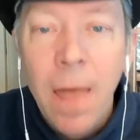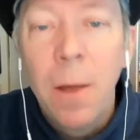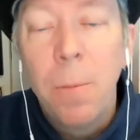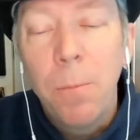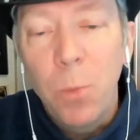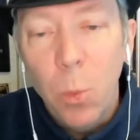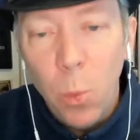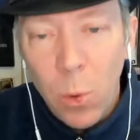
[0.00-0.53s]

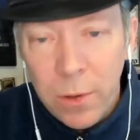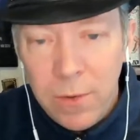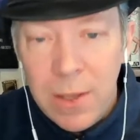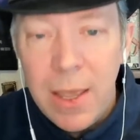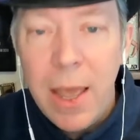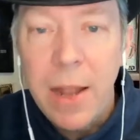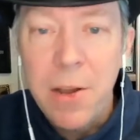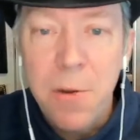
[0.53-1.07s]
once
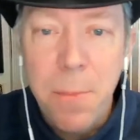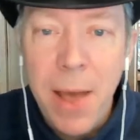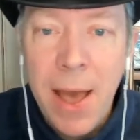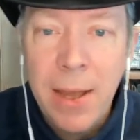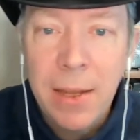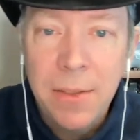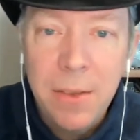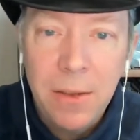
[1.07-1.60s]
again you're
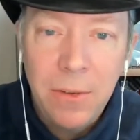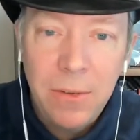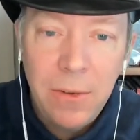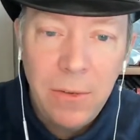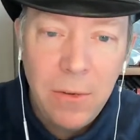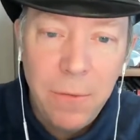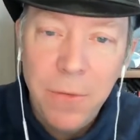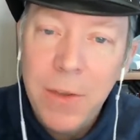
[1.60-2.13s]
back in this
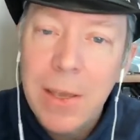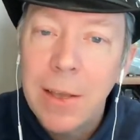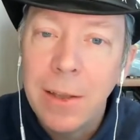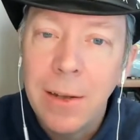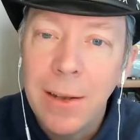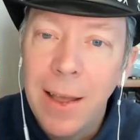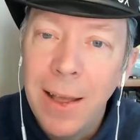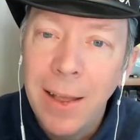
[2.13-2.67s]
mm-hmm.
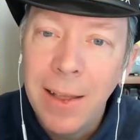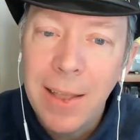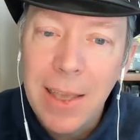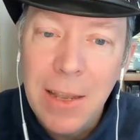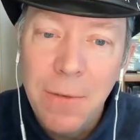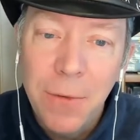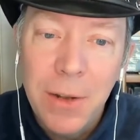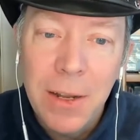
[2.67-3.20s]
Sisyphean uh,
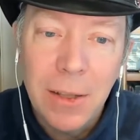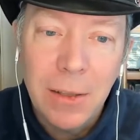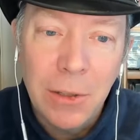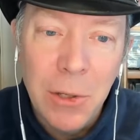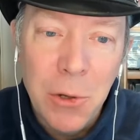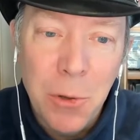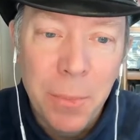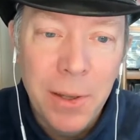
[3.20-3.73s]
infinite
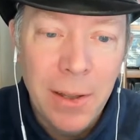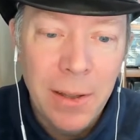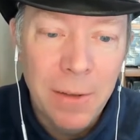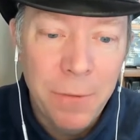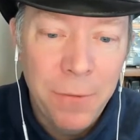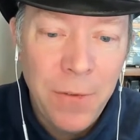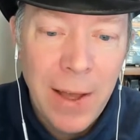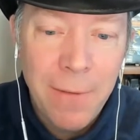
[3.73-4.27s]
loop
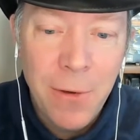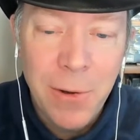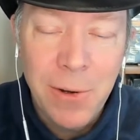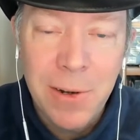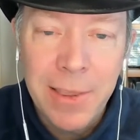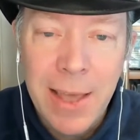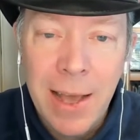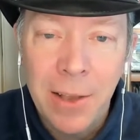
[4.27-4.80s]
of
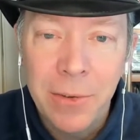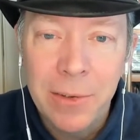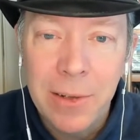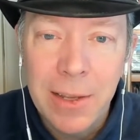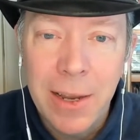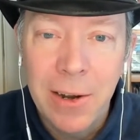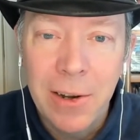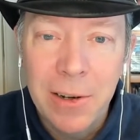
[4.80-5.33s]
500,000
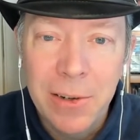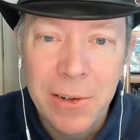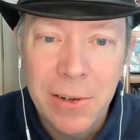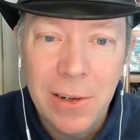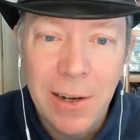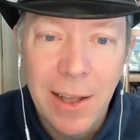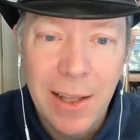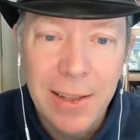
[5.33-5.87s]

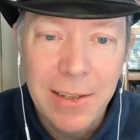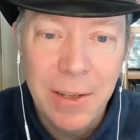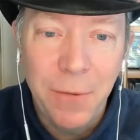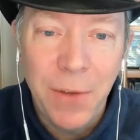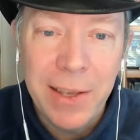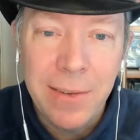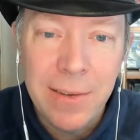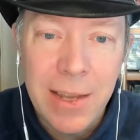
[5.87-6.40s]
character uh,
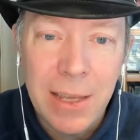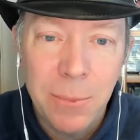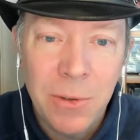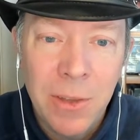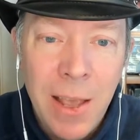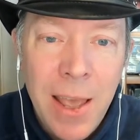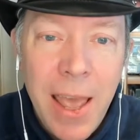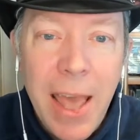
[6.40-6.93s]
device names.
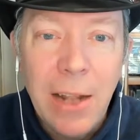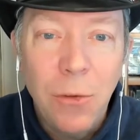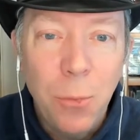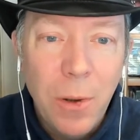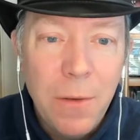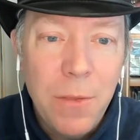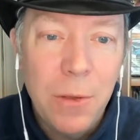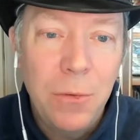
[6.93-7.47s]
And it's
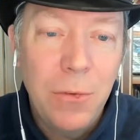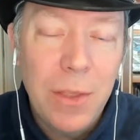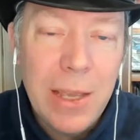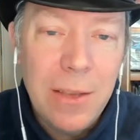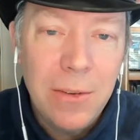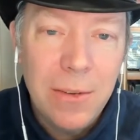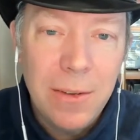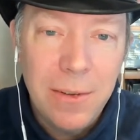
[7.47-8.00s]
one of those
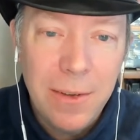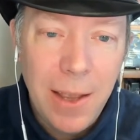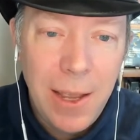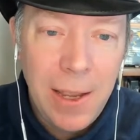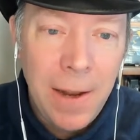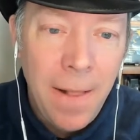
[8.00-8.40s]
things to say